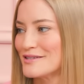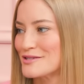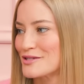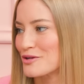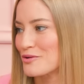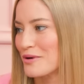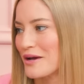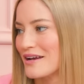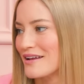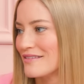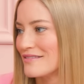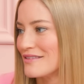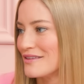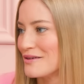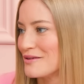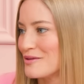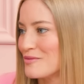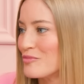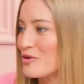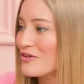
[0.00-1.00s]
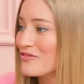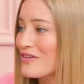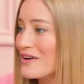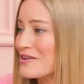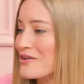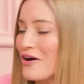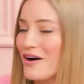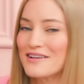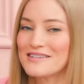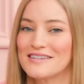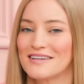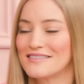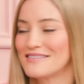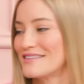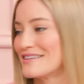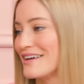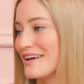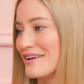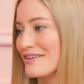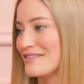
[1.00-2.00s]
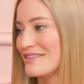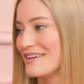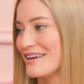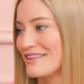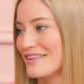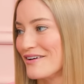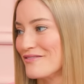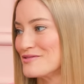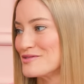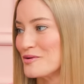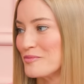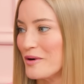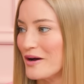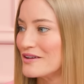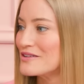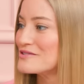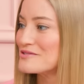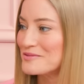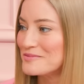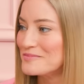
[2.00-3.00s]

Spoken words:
creating the more fun content that I love so much.